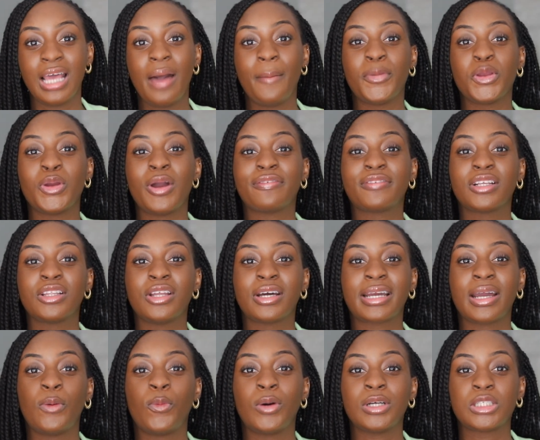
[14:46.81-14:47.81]
but you have to look
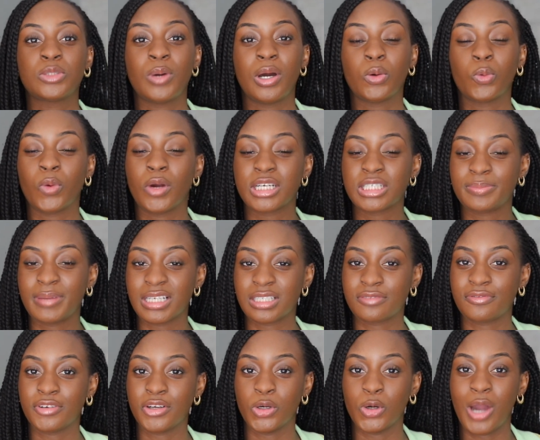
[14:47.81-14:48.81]
at which one works best
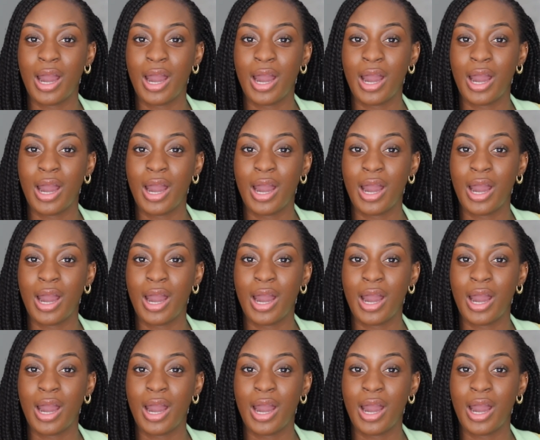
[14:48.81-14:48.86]
for you.